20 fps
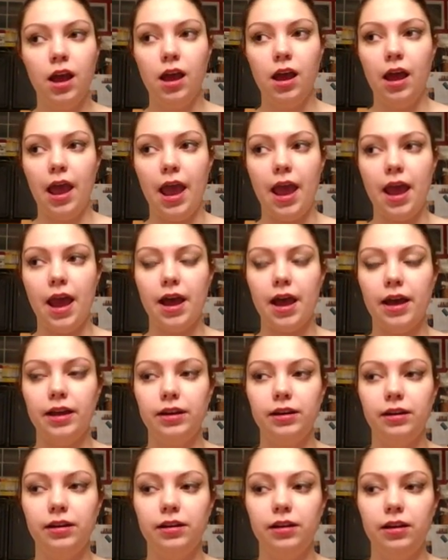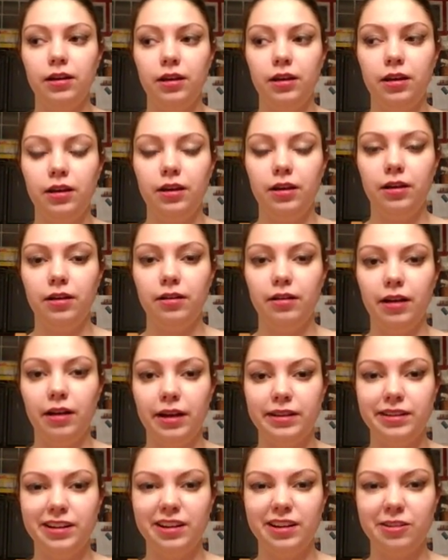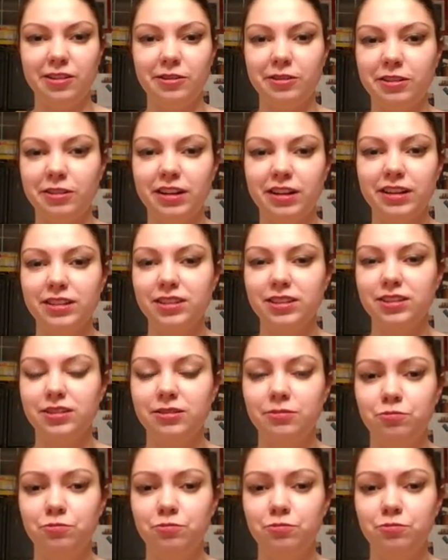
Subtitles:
and I didn't go to class.